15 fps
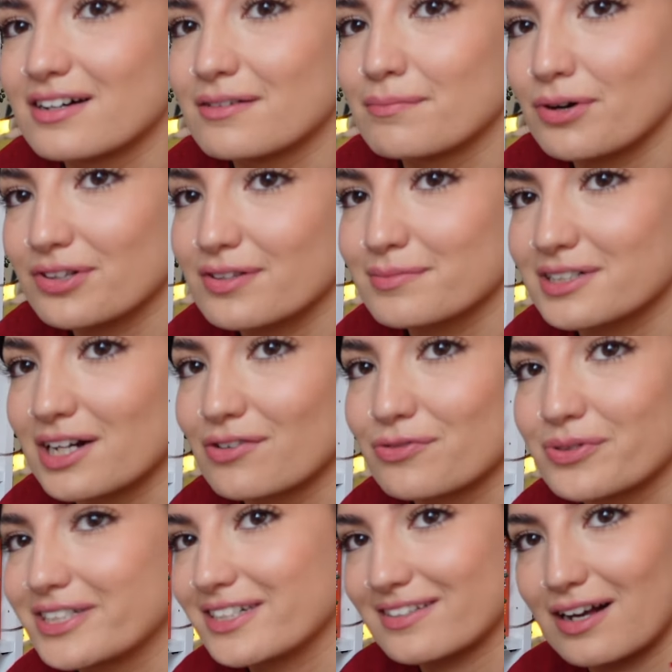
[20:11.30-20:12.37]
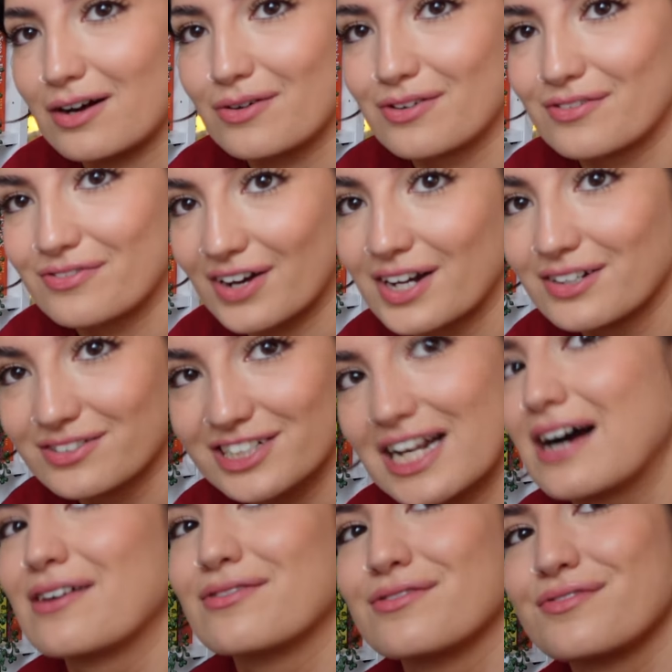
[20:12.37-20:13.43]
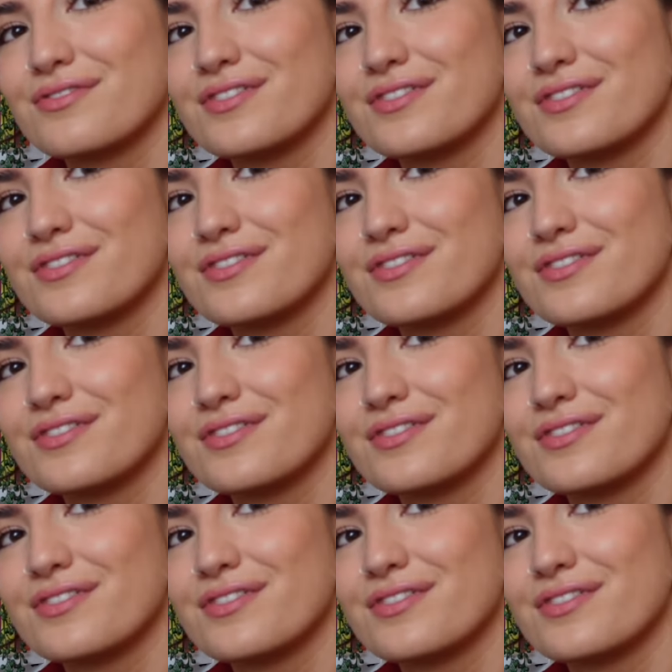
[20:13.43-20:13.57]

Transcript: bottom shelf, which is our final shelf.